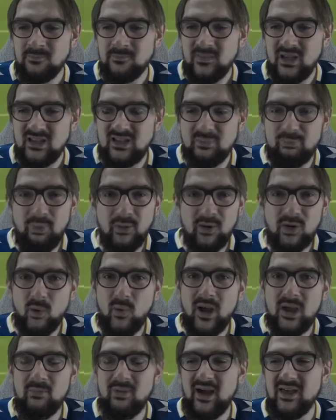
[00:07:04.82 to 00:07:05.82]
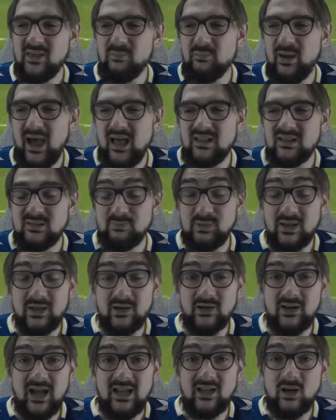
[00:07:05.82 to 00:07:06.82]
It's put away by the Palace
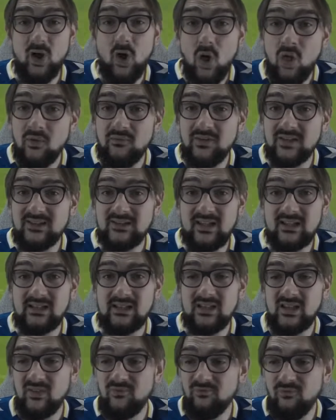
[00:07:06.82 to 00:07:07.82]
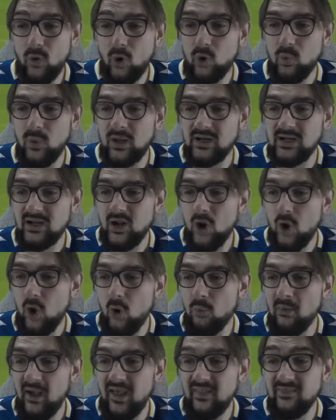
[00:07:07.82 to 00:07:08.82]
player, and all of a sudden it's 4-1 at
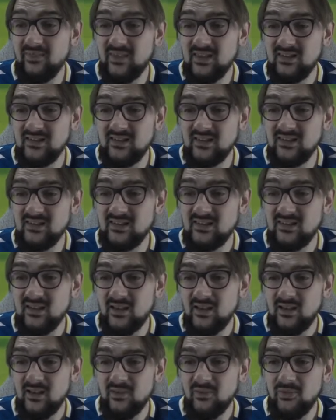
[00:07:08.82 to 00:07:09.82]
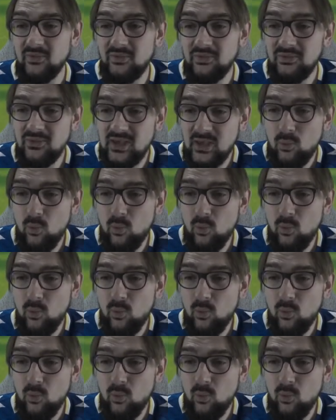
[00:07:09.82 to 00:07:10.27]
home, and this is the